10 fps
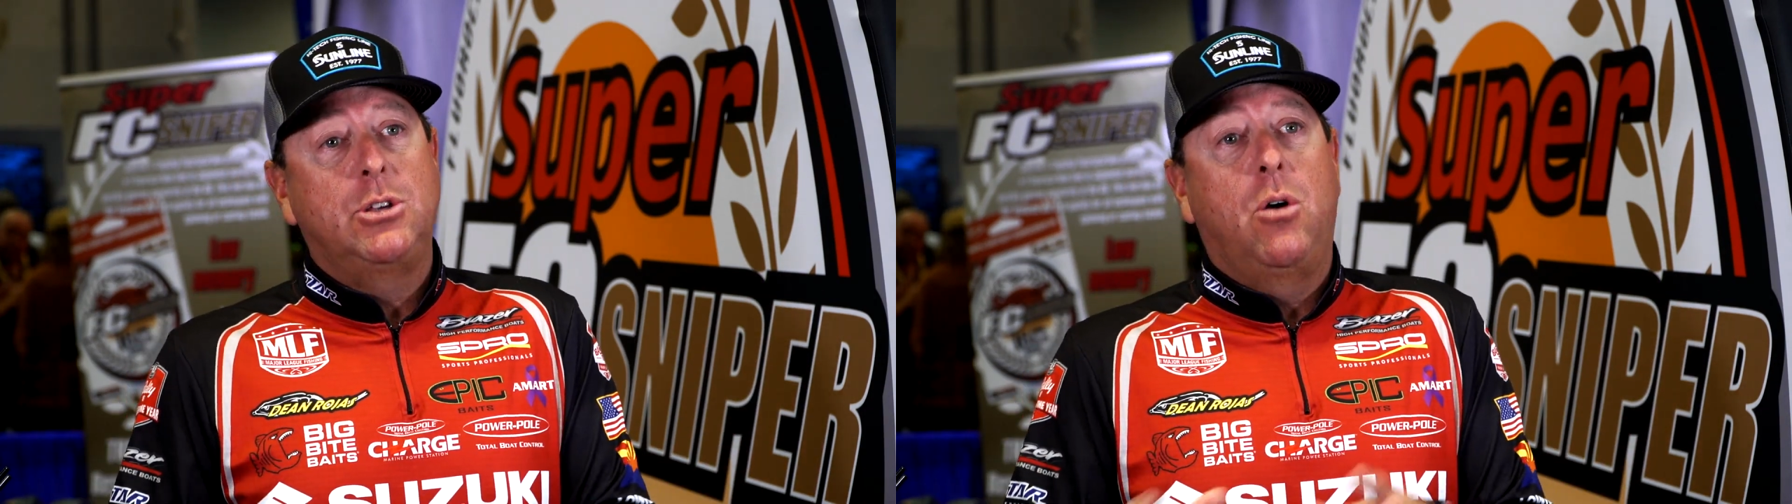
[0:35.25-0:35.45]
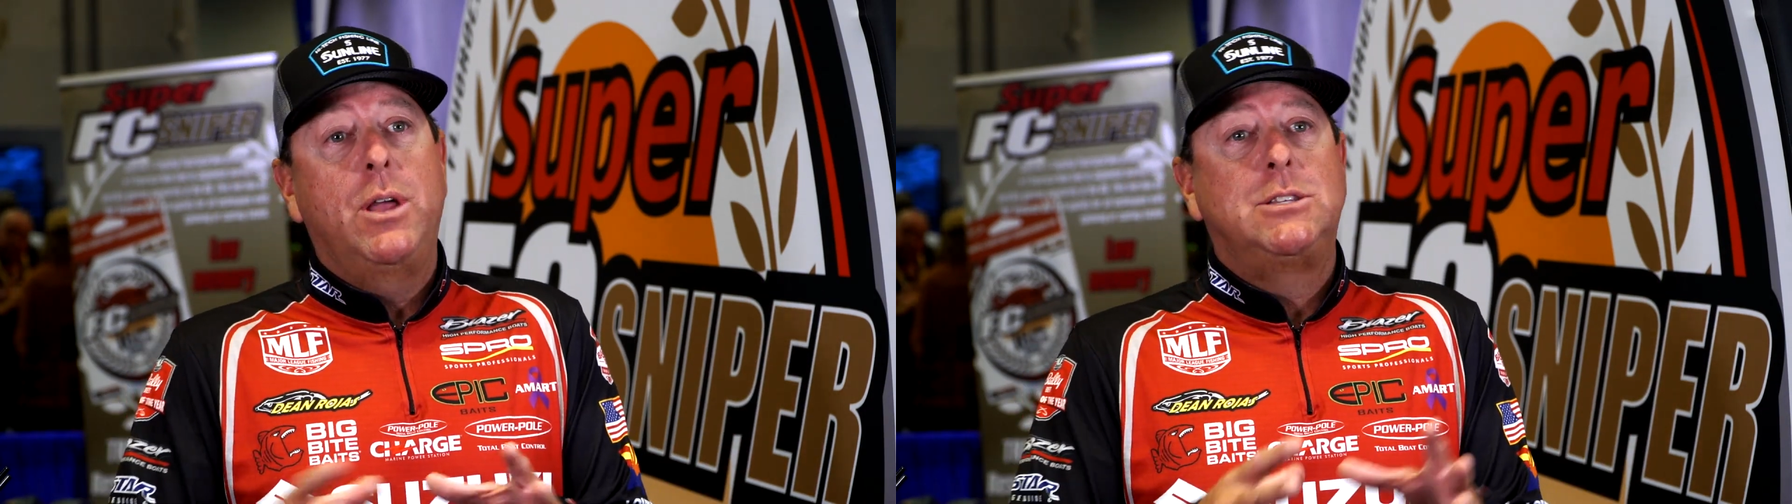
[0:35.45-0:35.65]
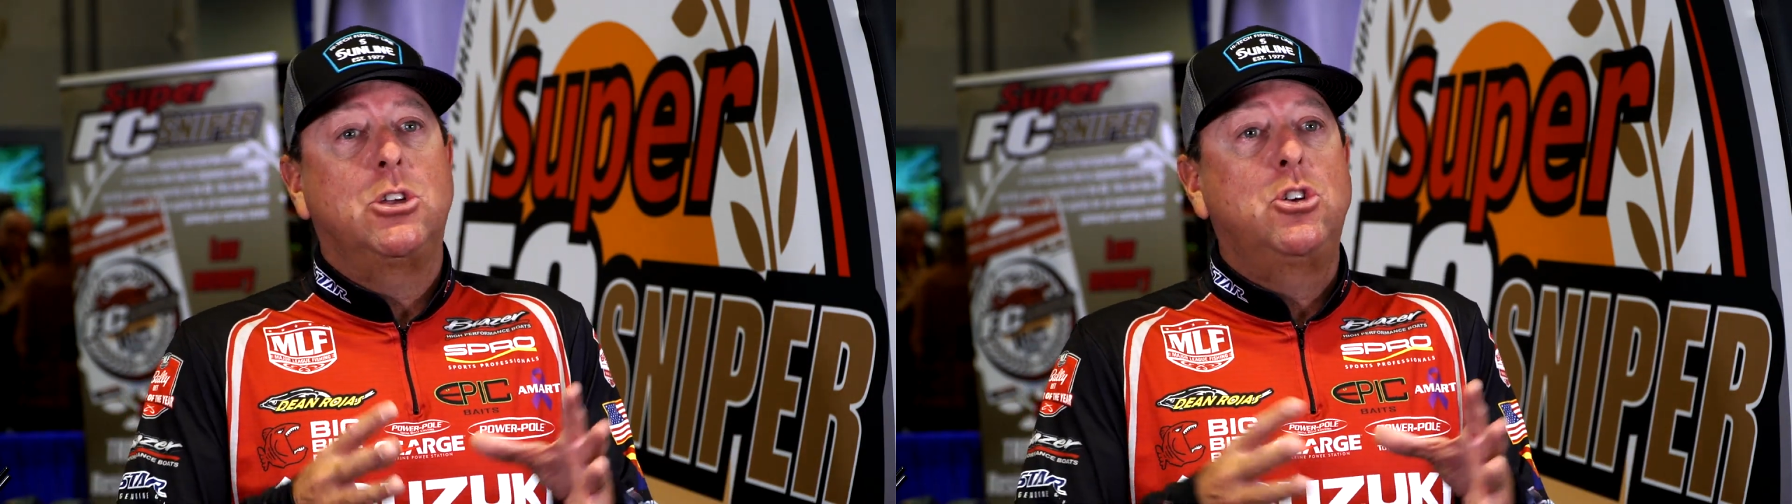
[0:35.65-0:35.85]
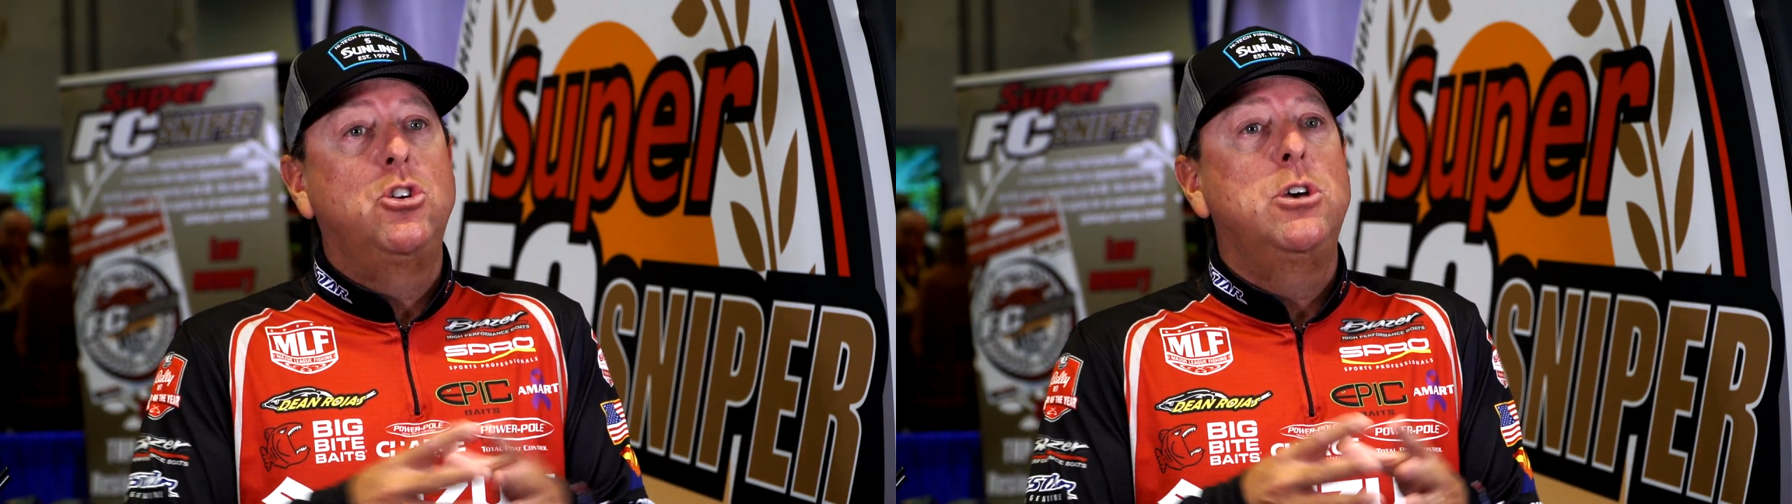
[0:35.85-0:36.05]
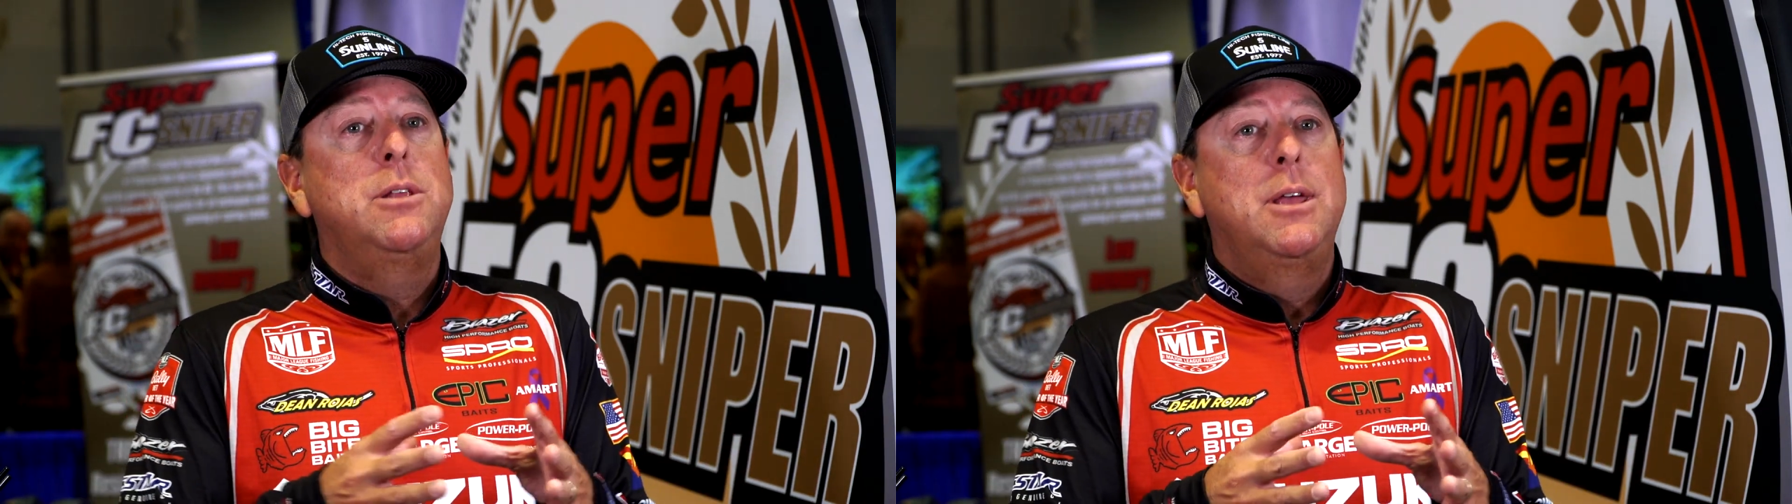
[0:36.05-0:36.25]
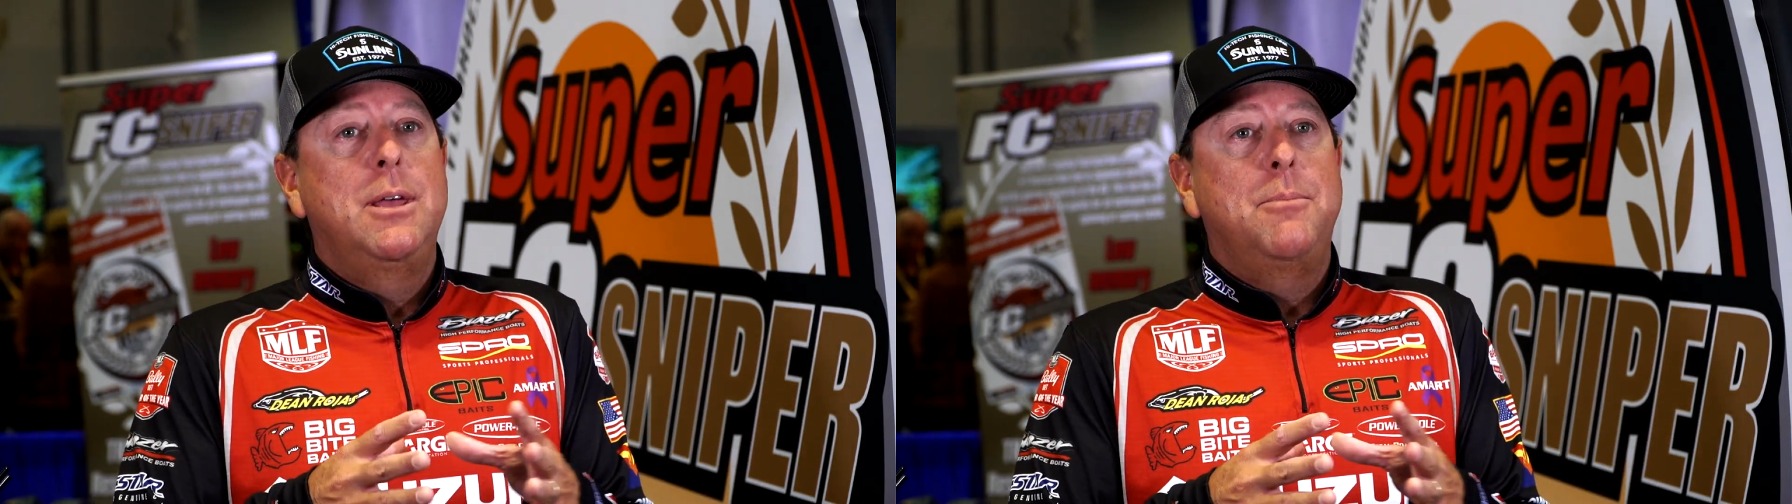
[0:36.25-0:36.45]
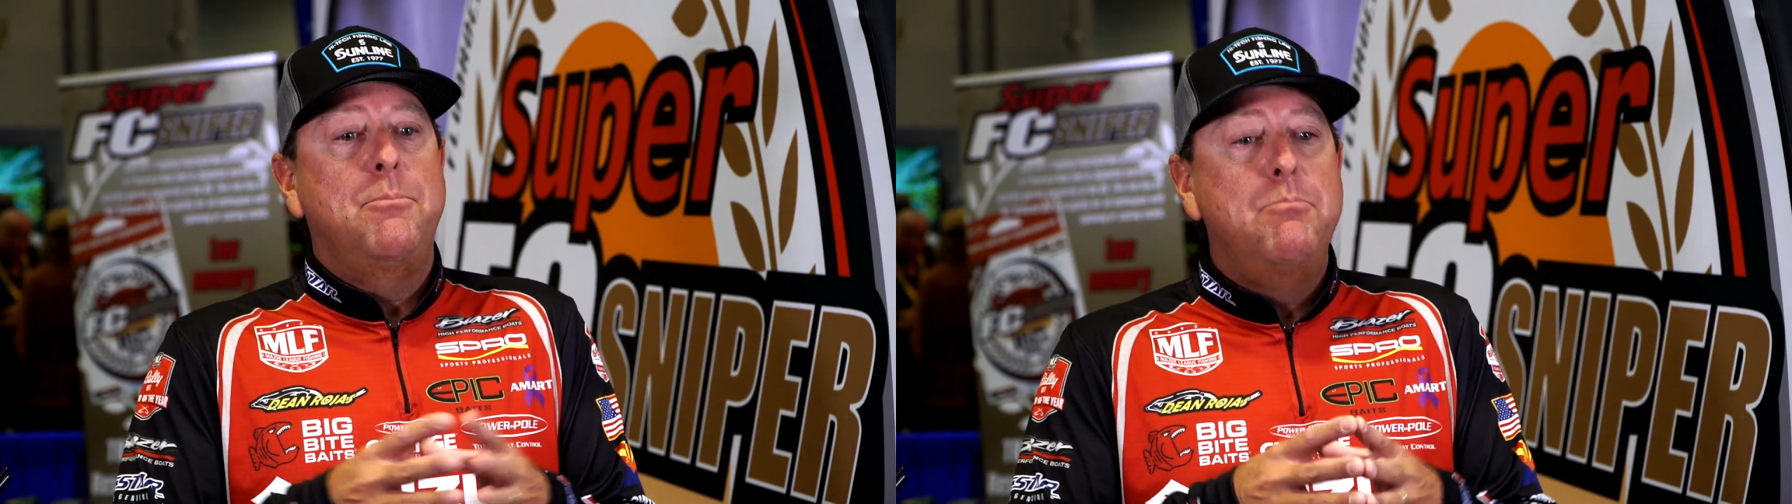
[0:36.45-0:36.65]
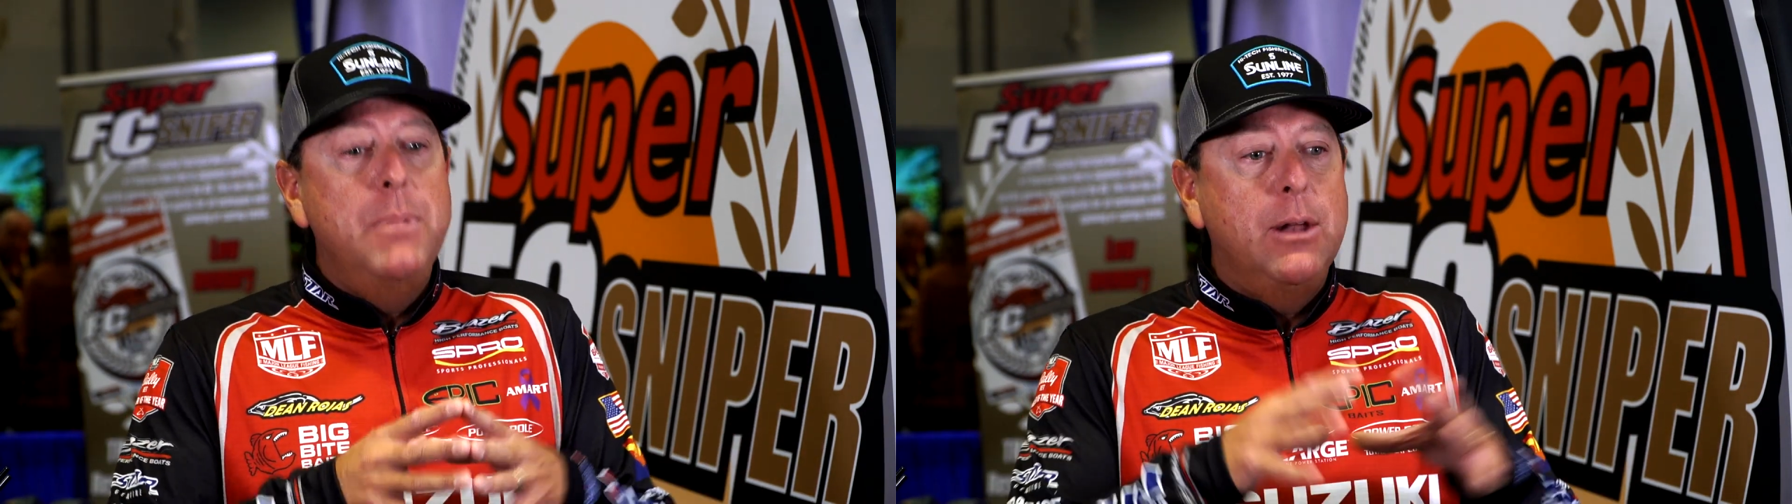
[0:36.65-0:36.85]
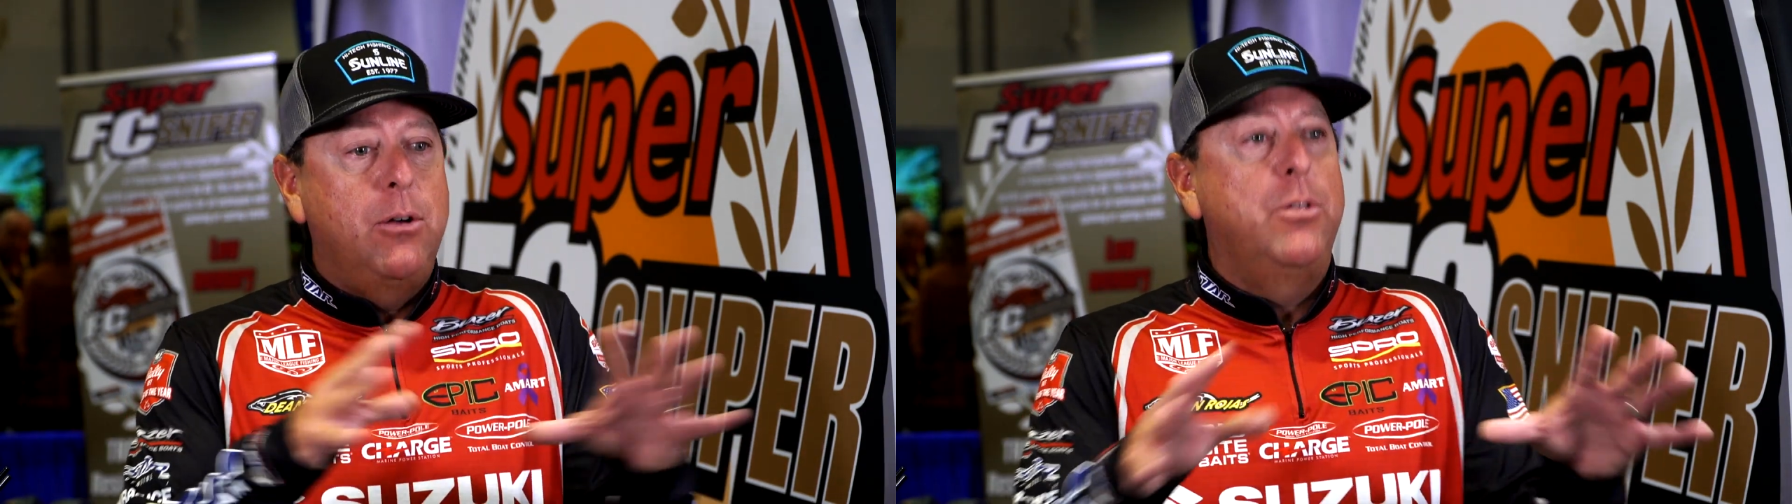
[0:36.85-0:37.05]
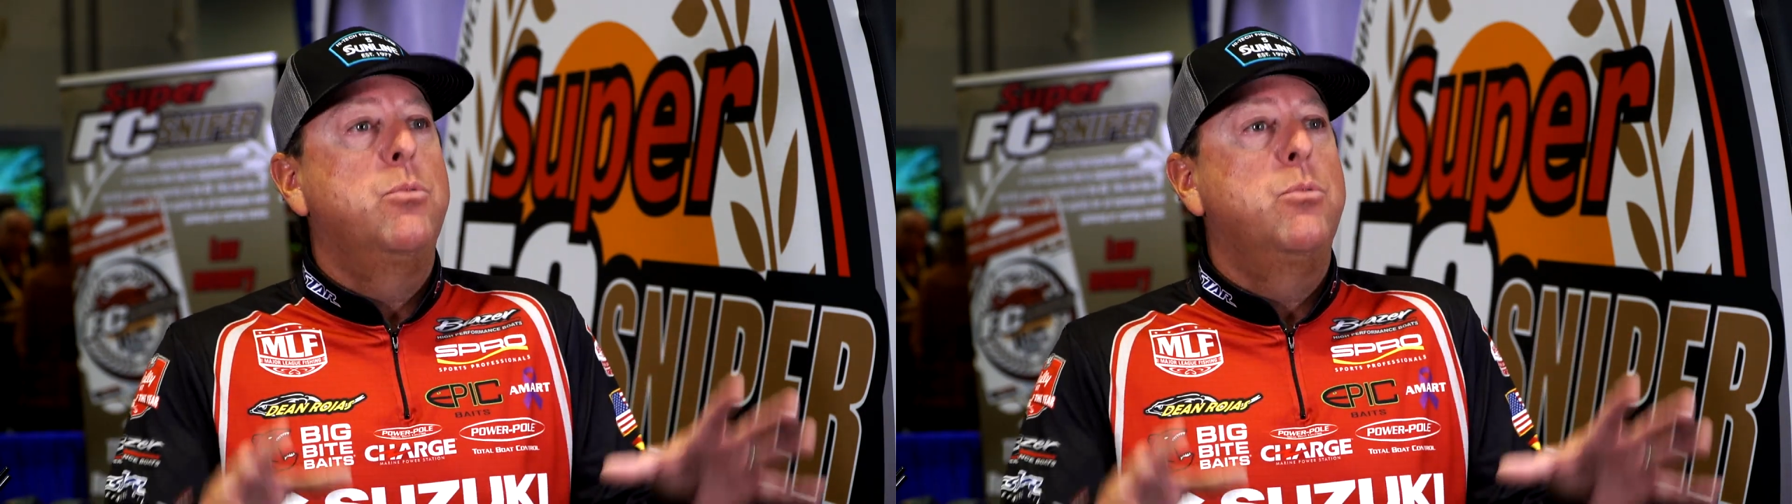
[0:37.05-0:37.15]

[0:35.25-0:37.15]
So it's a good middle